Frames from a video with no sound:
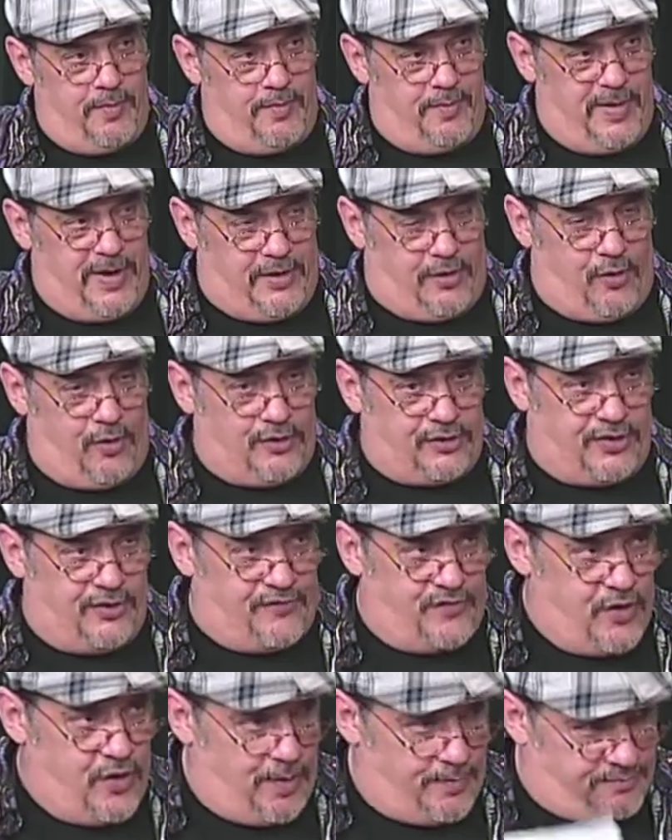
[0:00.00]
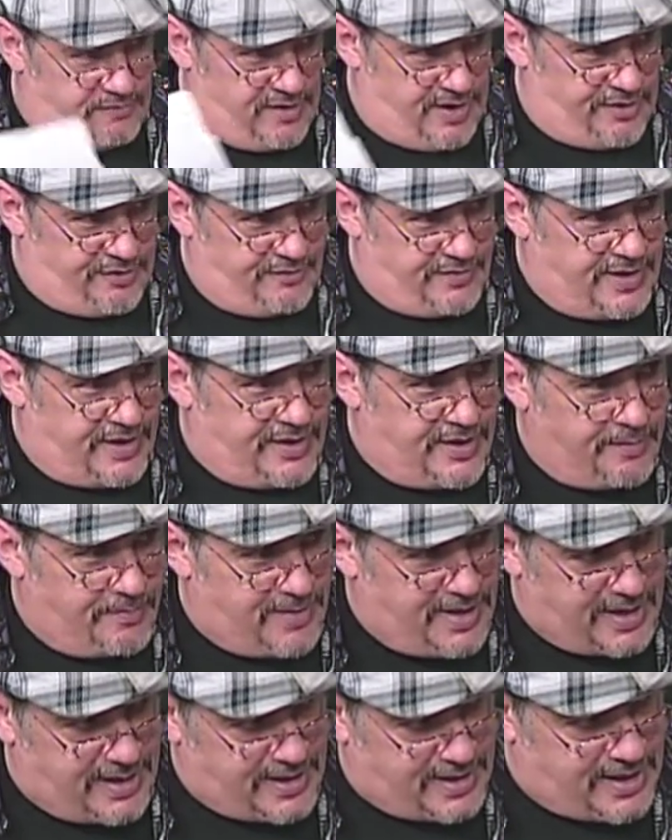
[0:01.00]
because of your brethren in the
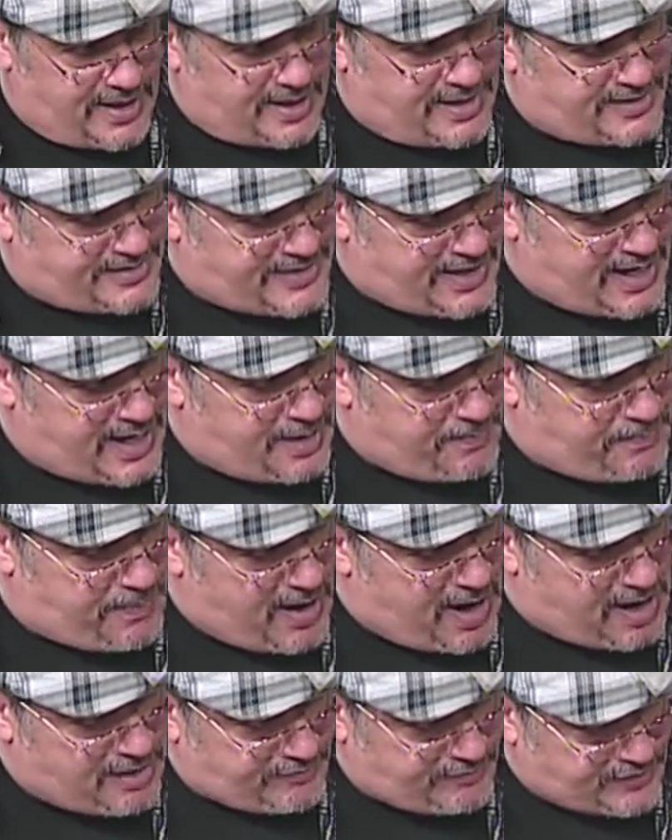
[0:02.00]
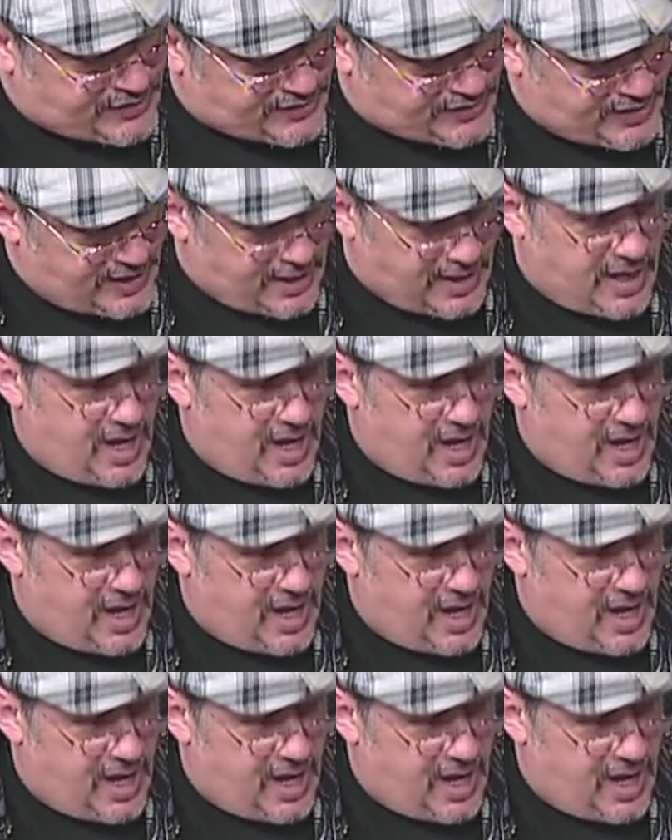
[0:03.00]
media, is the hypocrisy.